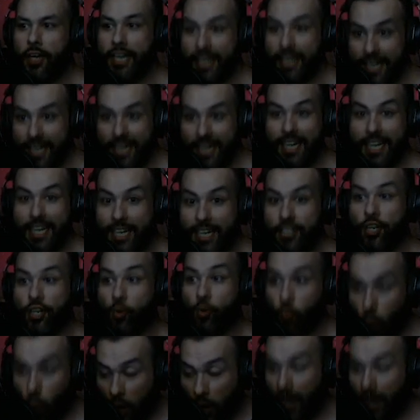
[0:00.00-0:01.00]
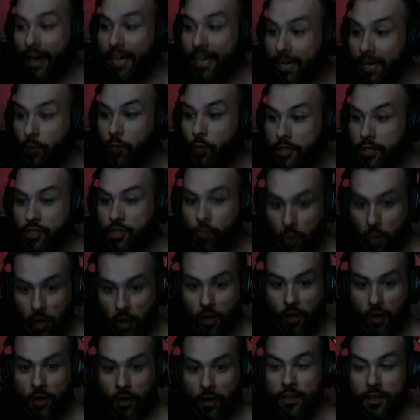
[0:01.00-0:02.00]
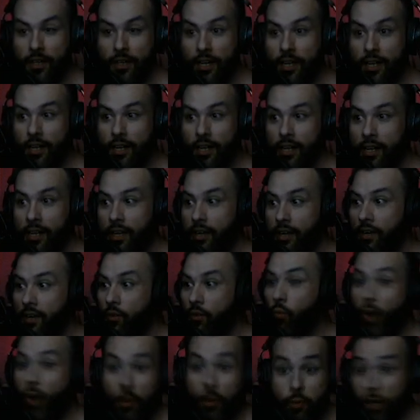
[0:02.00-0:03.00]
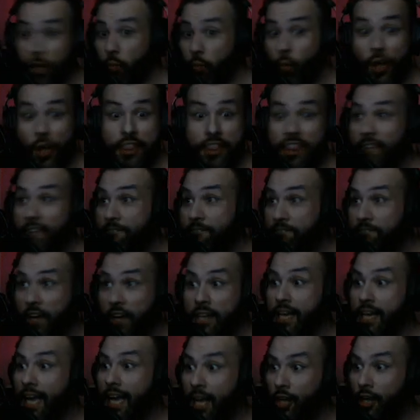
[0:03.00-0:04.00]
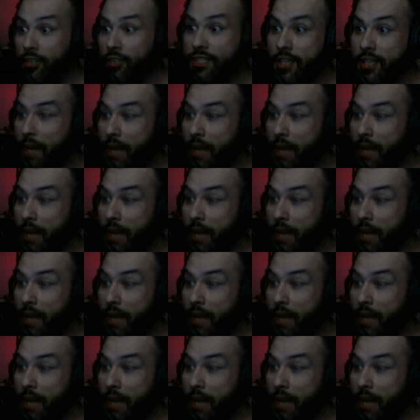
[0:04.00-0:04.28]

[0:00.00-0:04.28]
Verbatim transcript: and getting into why it was wrong what the fuck else?